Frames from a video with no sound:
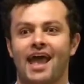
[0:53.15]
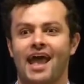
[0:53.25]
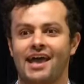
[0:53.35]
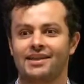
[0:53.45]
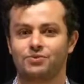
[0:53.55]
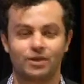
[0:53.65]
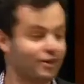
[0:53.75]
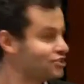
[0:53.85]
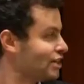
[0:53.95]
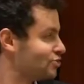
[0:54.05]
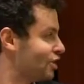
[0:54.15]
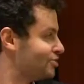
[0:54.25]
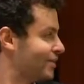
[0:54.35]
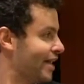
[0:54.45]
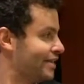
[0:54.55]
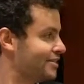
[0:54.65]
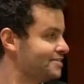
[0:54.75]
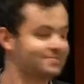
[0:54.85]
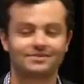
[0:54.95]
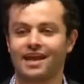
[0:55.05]
And we reached out to Dr. Heikal,
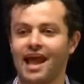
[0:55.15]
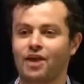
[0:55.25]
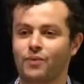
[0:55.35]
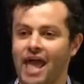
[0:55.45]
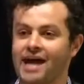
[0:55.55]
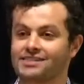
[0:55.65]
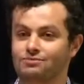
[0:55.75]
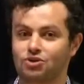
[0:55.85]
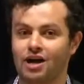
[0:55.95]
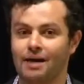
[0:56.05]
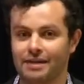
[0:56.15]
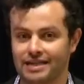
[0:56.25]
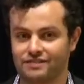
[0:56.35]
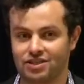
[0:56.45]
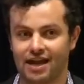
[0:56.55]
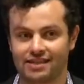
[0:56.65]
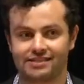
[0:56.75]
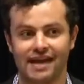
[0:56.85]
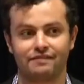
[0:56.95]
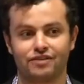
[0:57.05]
and we asked him to come and give a talk at
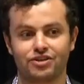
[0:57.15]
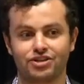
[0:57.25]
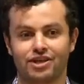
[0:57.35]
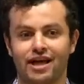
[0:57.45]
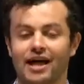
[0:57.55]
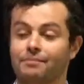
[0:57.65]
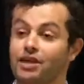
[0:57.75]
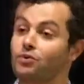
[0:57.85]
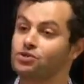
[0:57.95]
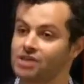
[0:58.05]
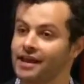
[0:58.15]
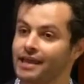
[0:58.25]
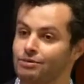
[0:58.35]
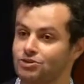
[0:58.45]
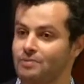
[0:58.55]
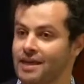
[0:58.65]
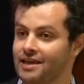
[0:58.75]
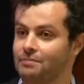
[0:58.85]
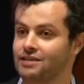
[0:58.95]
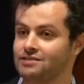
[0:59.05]
Stanford. He was unable to make
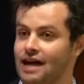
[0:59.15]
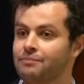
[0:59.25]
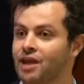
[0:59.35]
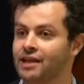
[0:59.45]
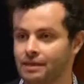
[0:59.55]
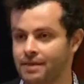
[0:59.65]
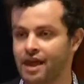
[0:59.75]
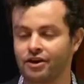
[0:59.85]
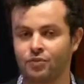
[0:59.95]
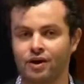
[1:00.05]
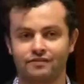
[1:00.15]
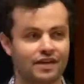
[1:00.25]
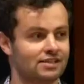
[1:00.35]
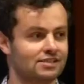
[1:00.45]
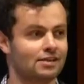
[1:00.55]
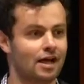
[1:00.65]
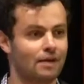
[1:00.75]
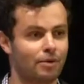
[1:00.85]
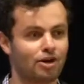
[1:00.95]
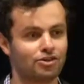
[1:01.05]
it, but Abdullah Al-Ibyari, one of his
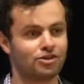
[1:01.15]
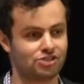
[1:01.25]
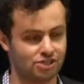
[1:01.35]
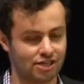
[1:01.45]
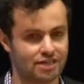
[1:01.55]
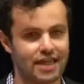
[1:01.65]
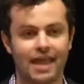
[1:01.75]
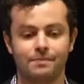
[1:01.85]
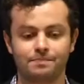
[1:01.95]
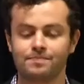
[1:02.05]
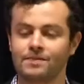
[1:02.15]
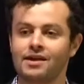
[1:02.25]
partners, came.